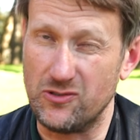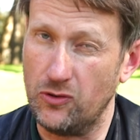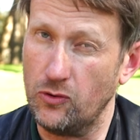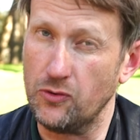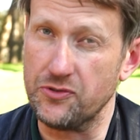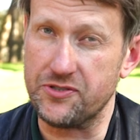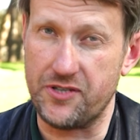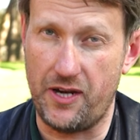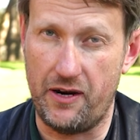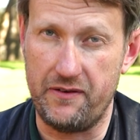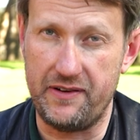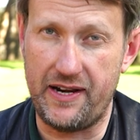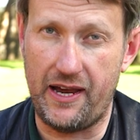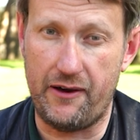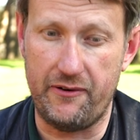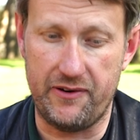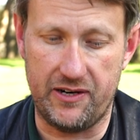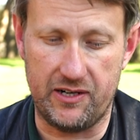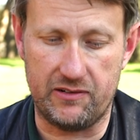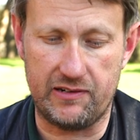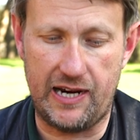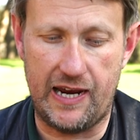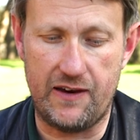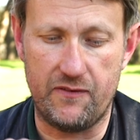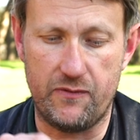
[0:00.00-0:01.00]
also now
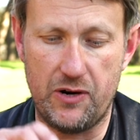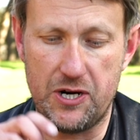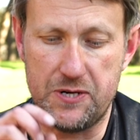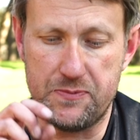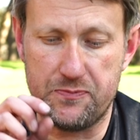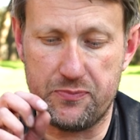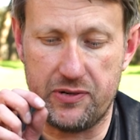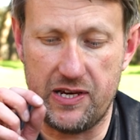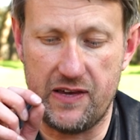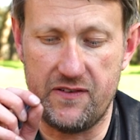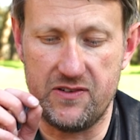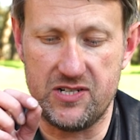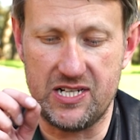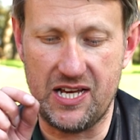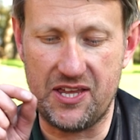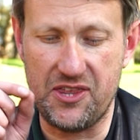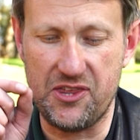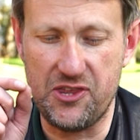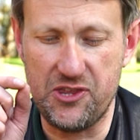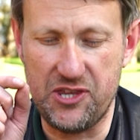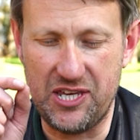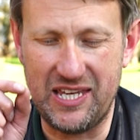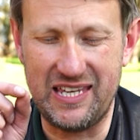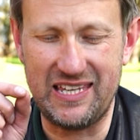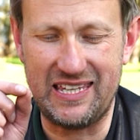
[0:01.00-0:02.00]
engraved, whereas previously I
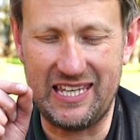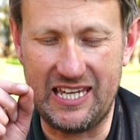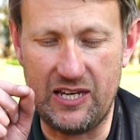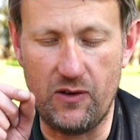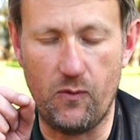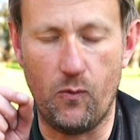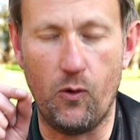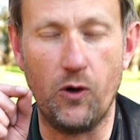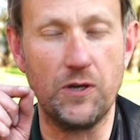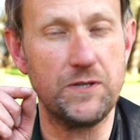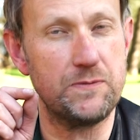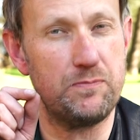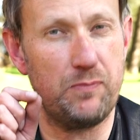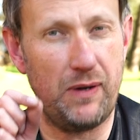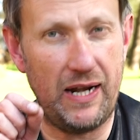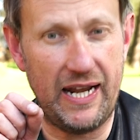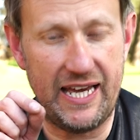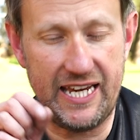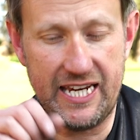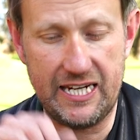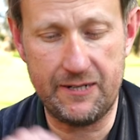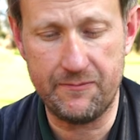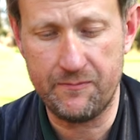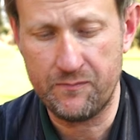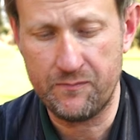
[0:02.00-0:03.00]
think it was plain.